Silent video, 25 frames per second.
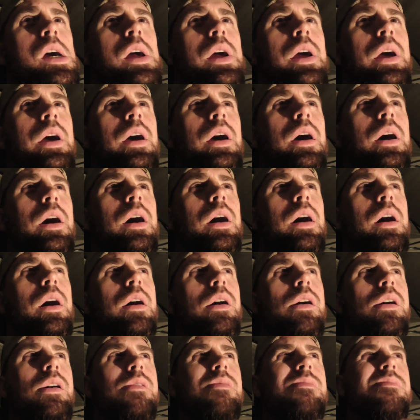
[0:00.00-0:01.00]

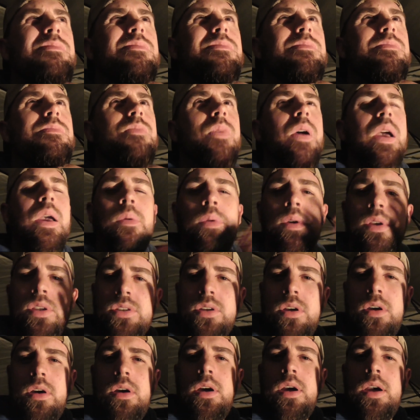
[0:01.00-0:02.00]
And we
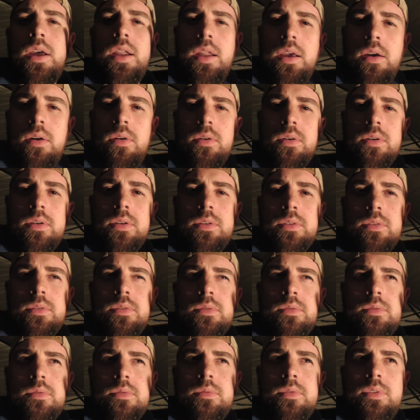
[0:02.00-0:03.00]
saw an elk.
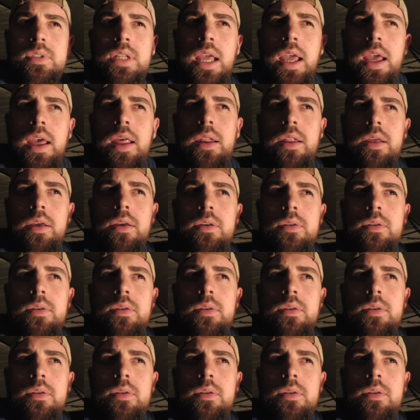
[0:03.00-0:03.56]
Dead.